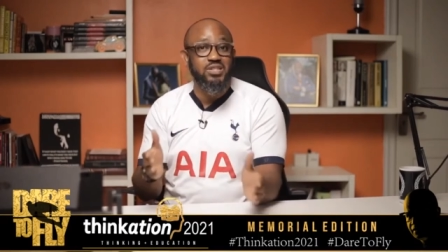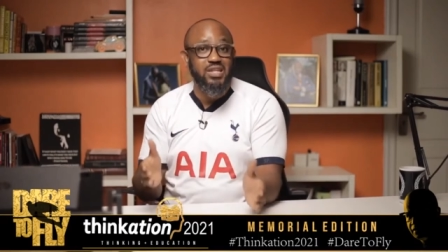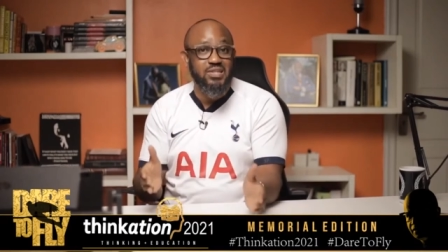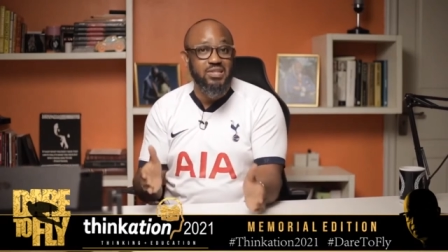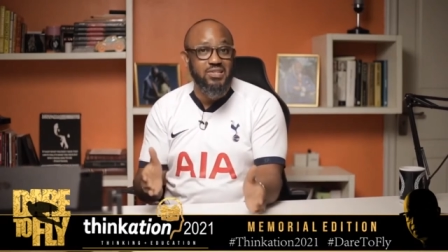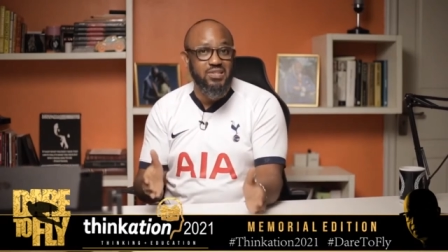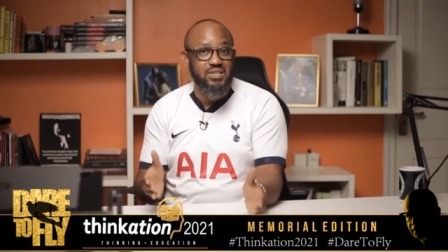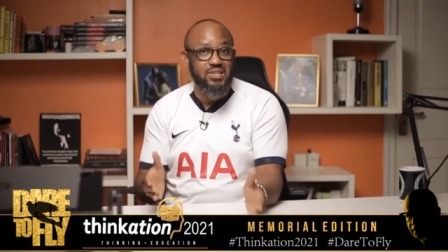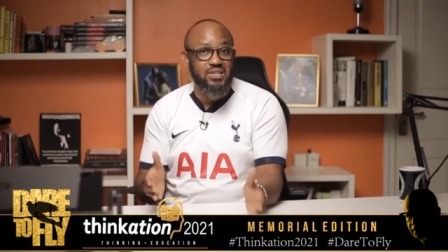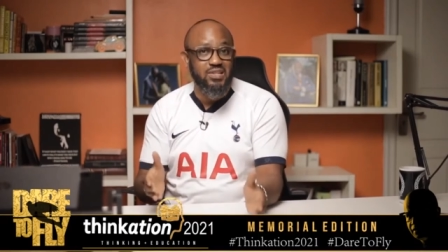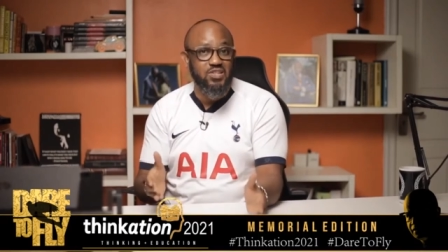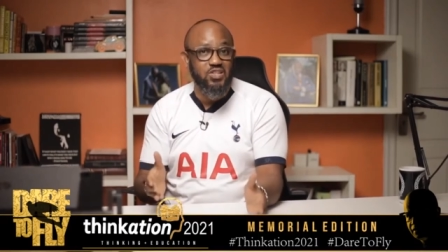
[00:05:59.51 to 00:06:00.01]

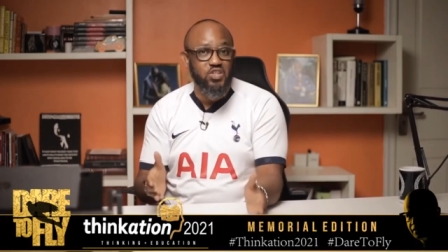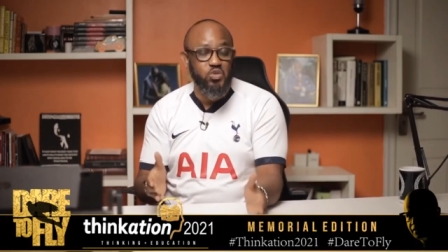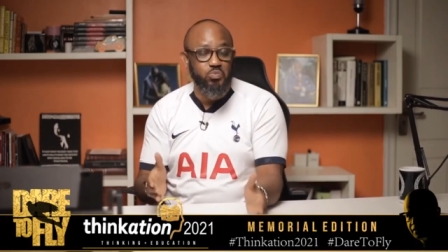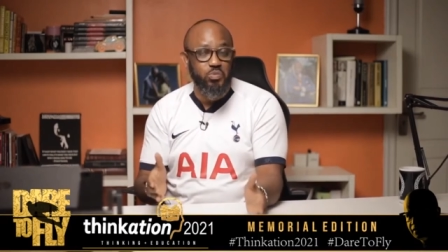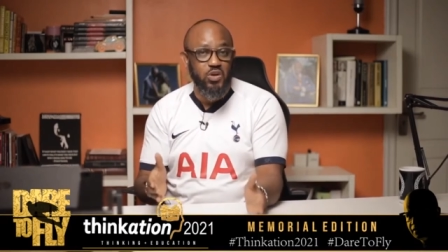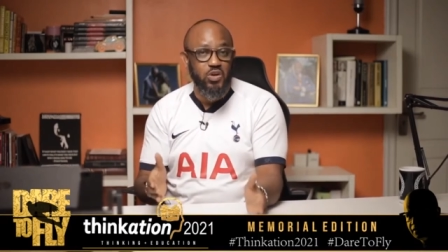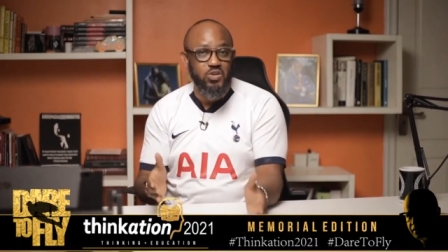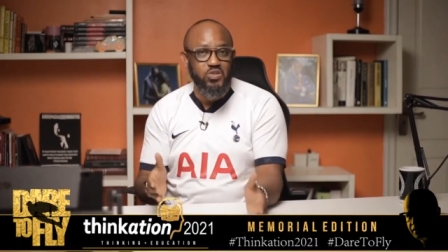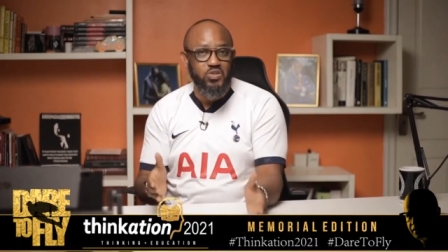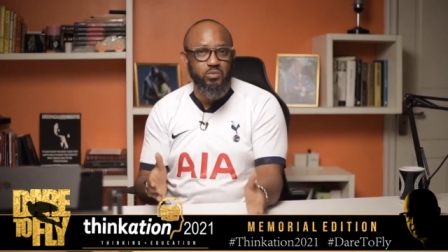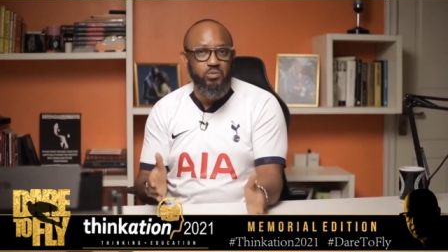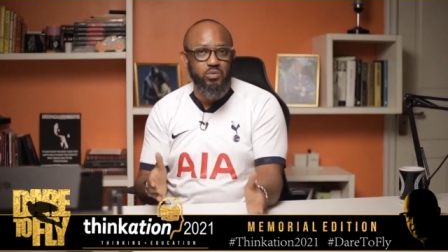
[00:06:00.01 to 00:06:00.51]
distance as
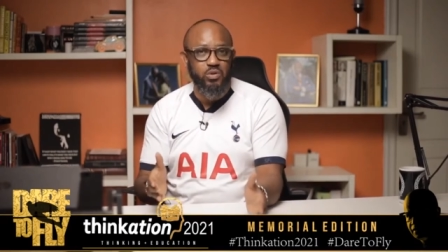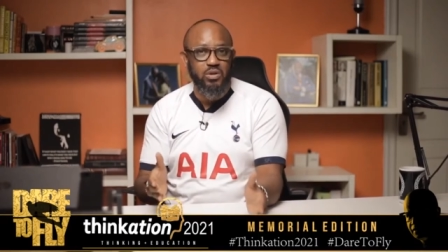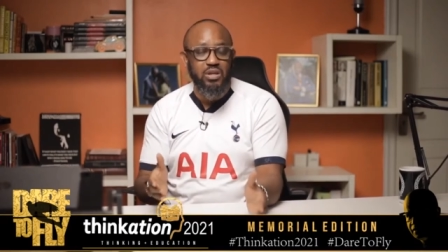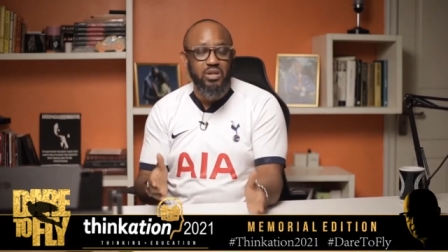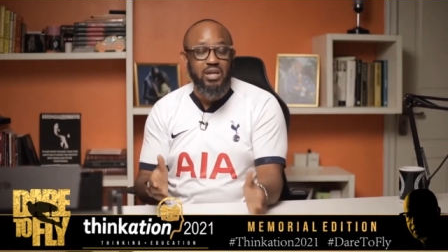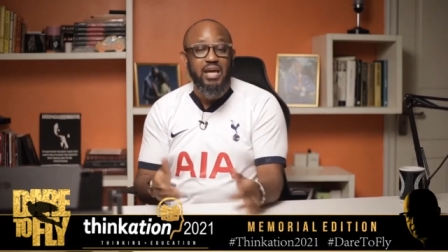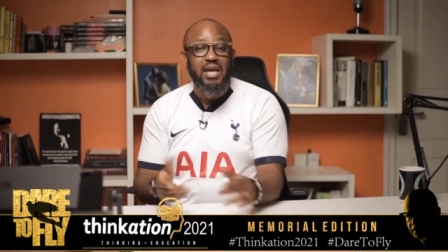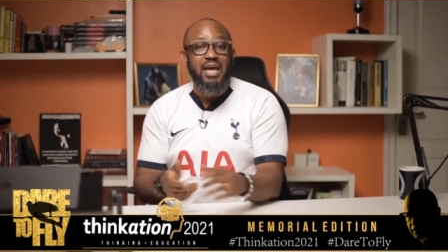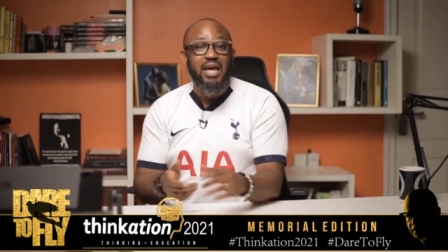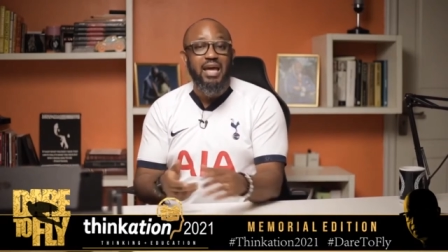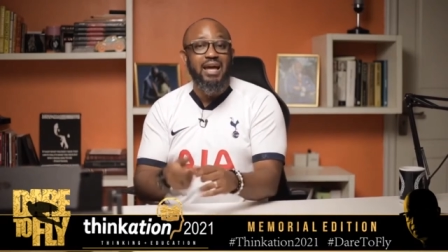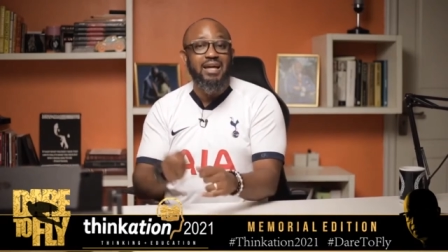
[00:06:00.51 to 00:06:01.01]
possible
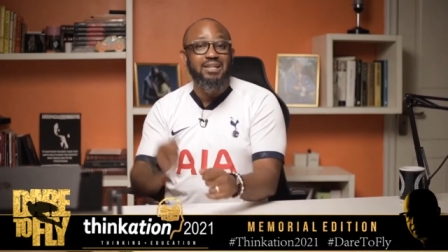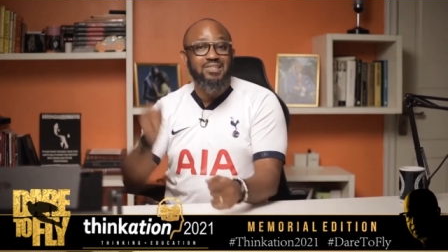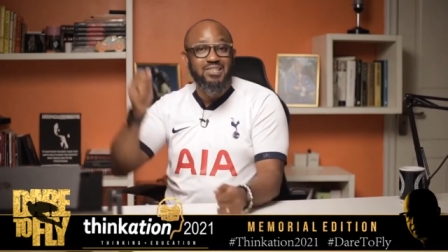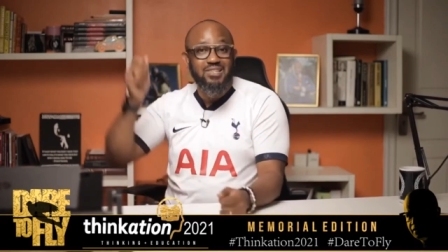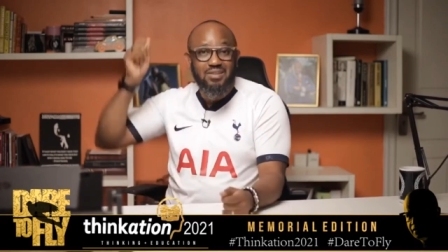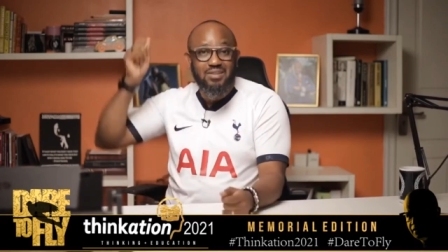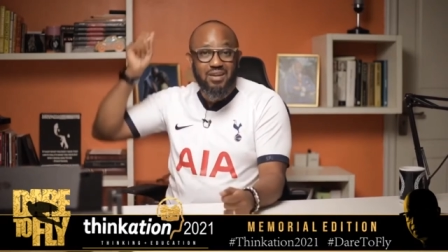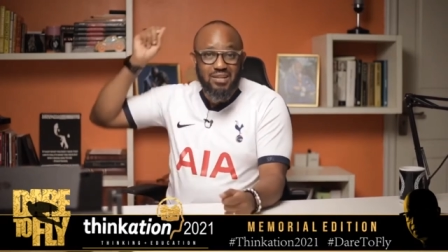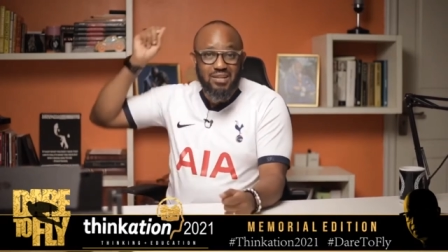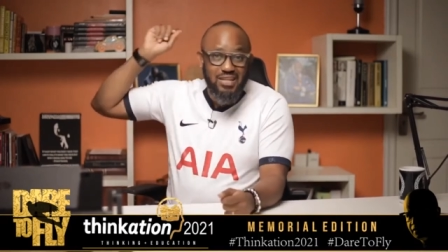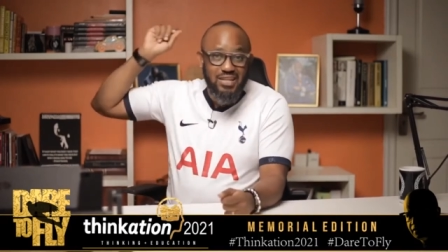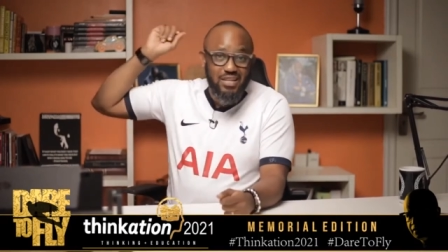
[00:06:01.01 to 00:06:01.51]
and
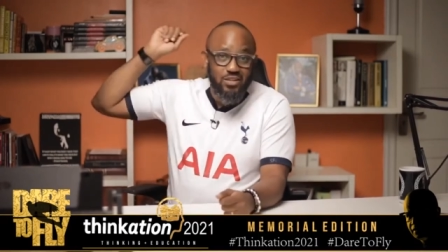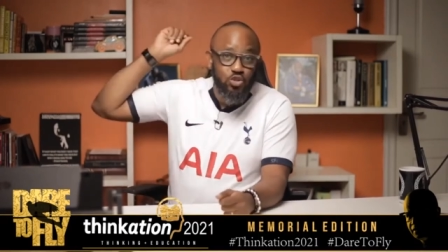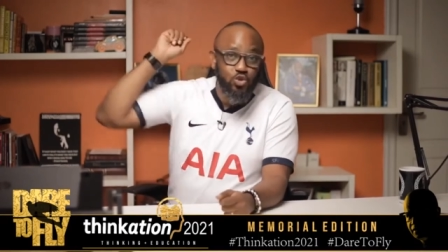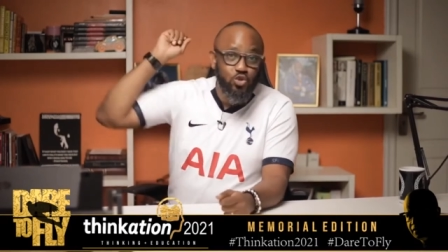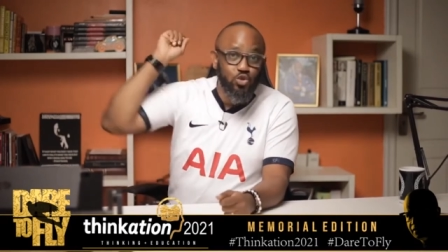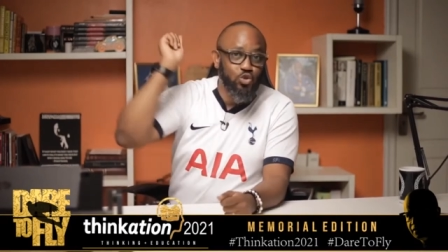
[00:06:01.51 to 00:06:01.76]
started